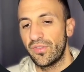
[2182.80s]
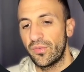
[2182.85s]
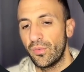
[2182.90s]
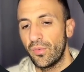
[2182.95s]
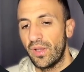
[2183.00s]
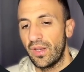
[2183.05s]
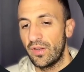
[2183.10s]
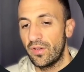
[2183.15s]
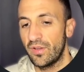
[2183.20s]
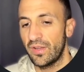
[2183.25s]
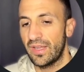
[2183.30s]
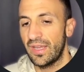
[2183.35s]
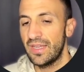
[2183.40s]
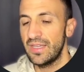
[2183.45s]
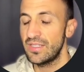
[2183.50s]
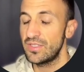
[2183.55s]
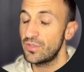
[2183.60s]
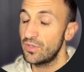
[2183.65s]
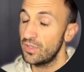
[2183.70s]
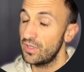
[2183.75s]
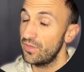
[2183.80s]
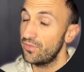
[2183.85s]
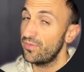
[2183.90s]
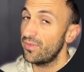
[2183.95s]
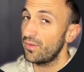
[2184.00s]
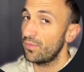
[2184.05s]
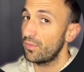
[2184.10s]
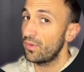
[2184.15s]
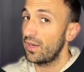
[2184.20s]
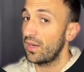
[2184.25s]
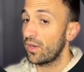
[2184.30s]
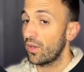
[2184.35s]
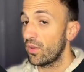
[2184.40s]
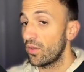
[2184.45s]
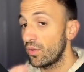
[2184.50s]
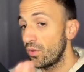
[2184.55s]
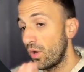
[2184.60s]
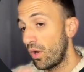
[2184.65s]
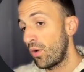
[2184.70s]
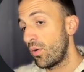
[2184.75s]
Well, okay, so if you want to
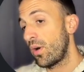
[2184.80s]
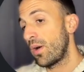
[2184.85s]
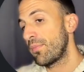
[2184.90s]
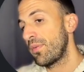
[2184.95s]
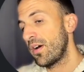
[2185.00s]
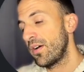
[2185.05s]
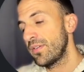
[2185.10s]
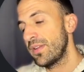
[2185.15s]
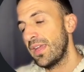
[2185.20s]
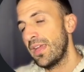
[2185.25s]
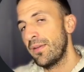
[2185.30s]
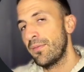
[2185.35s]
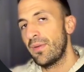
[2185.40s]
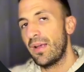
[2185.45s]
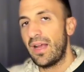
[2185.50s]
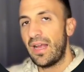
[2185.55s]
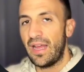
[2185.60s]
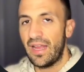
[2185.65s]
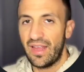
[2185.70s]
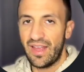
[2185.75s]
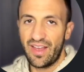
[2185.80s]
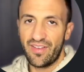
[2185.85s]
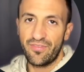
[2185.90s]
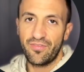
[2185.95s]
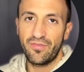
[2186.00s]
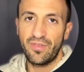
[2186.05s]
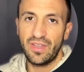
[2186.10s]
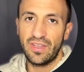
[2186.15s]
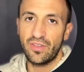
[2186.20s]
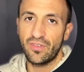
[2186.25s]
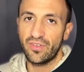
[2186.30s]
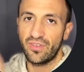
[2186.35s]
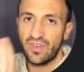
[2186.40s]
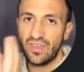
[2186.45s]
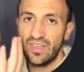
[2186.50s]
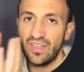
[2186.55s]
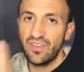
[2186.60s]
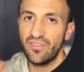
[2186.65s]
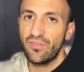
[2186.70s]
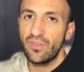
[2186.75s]
know about them, I have videos
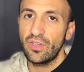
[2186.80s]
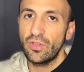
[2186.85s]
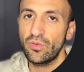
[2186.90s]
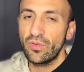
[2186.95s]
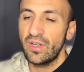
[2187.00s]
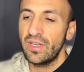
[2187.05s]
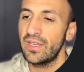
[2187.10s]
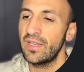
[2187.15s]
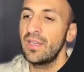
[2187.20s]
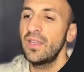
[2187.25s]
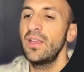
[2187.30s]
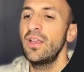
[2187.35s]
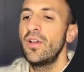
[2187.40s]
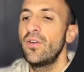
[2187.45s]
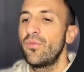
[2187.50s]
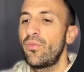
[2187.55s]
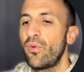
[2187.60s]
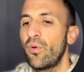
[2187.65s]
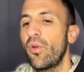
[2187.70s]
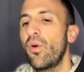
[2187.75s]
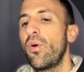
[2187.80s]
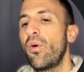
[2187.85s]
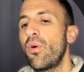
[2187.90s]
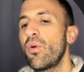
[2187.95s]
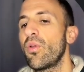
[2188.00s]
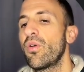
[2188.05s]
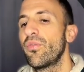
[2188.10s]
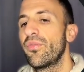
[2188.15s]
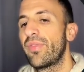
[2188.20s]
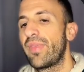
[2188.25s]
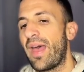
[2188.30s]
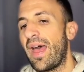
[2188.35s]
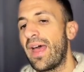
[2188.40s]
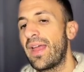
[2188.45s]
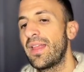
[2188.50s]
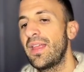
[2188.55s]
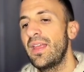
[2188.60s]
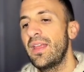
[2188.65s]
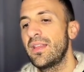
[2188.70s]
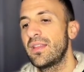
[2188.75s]
individually, all of
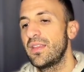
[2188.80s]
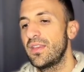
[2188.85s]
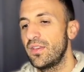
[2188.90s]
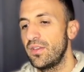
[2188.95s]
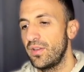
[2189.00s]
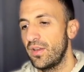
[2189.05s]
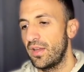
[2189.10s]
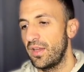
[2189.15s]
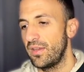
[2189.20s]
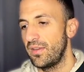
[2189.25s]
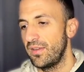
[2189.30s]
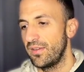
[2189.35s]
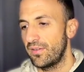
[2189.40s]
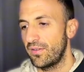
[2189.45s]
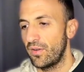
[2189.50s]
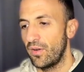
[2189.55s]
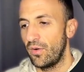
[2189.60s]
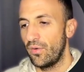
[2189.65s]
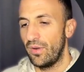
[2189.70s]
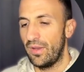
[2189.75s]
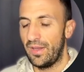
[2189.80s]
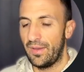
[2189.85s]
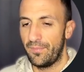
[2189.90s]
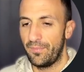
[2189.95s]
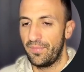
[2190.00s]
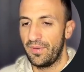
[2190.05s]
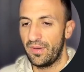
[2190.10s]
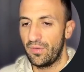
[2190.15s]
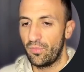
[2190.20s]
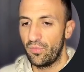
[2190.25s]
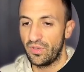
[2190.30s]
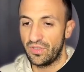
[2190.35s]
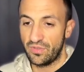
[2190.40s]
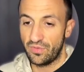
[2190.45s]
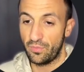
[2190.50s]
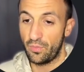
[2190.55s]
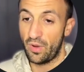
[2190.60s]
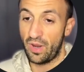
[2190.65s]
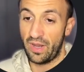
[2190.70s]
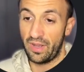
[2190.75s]
that. Go and pick
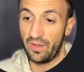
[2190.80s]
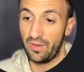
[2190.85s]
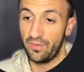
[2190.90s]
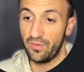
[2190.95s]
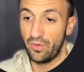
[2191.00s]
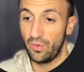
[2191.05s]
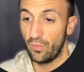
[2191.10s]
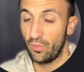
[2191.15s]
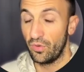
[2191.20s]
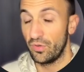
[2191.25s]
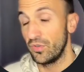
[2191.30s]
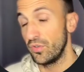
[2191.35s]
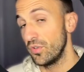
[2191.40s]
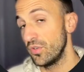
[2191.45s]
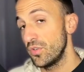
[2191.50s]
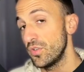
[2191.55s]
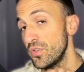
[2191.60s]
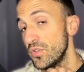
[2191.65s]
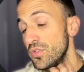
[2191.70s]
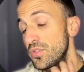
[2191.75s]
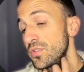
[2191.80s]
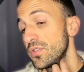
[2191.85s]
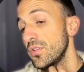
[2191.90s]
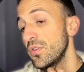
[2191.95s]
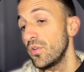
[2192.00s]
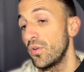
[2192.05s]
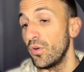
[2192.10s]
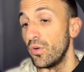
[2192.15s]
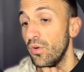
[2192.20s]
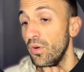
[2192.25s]
one you use or